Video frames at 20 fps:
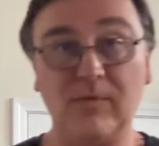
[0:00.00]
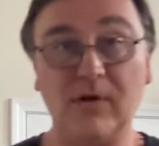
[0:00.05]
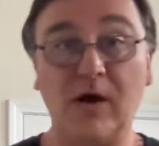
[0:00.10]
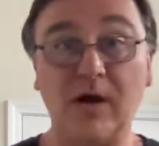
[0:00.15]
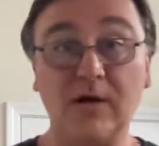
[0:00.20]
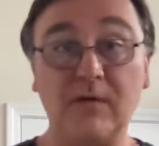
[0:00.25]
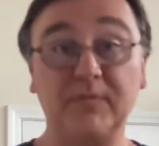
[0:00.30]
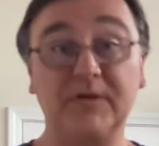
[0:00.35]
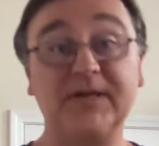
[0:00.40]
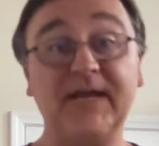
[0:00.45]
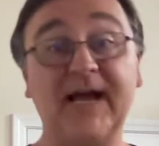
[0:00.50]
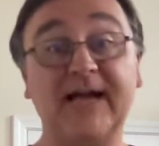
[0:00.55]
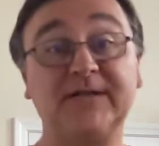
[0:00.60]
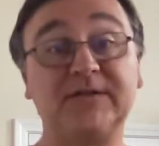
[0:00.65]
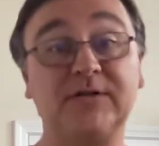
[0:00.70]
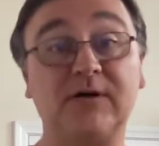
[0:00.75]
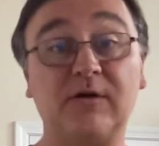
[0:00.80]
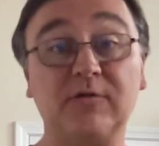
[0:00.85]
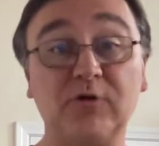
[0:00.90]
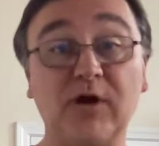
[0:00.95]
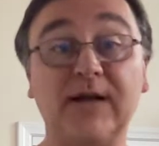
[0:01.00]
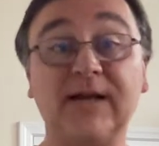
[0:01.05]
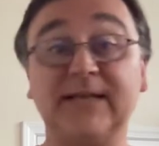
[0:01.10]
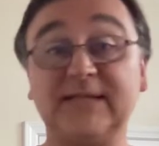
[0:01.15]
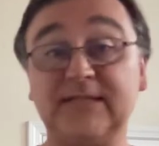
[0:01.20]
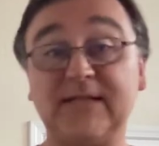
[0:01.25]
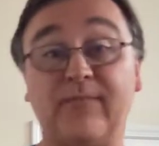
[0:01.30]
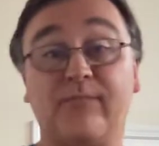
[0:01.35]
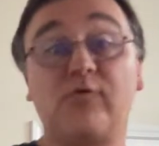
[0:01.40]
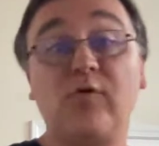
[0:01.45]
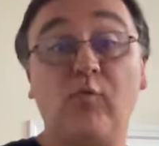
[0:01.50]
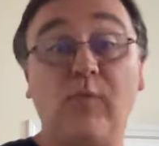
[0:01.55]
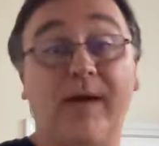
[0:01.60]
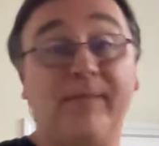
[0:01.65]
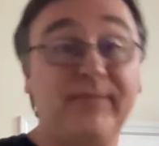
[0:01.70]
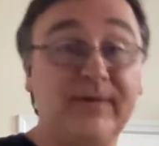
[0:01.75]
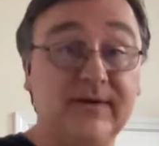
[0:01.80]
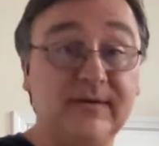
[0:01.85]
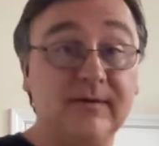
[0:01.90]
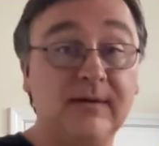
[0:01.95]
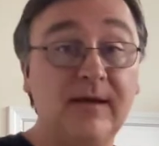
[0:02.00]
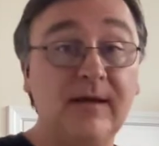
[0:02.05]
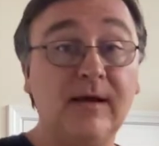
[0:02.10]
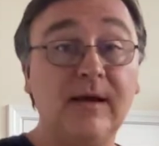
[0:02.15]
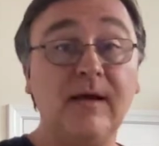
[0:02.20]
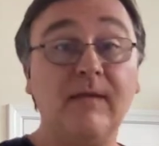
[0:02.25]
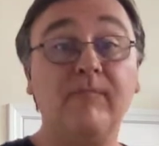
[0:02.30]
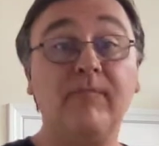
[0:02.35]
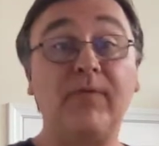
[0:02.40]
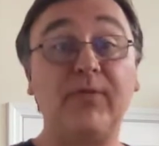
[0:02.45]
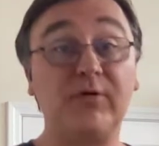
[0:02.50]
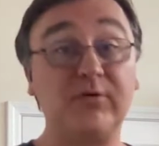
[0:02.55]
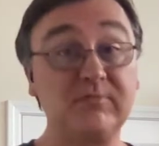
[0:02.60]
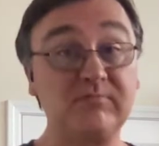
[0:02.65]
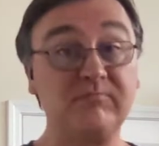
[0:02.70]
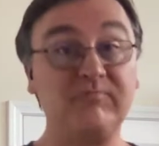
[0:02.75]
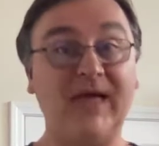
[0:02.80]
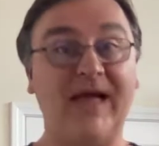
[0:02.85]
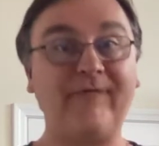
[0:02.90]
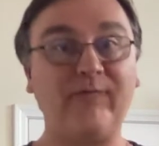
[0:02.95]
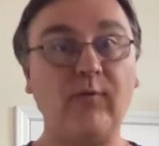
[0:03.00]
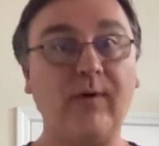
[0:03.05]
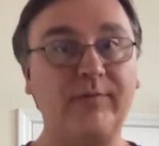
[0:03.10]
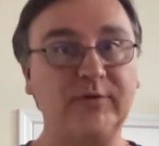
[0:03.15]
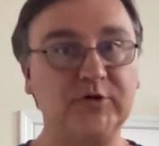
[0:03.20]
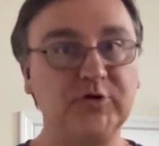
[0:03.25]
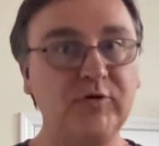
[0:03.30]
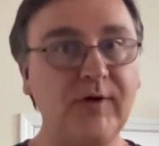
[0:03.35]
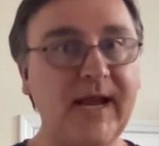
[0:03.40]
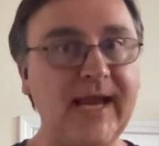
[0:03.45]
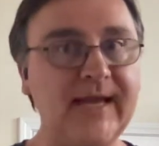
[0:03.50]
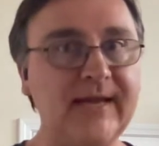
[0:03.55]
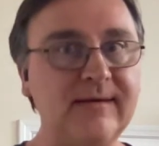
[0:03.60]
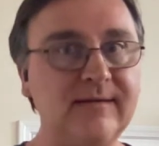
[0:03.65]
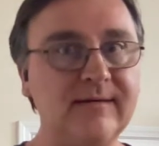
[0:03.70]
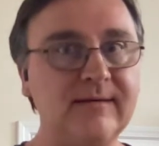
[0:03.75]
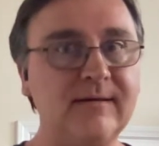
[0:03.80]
unarmed attacks are not a separate weapon, but they have the weapon trait,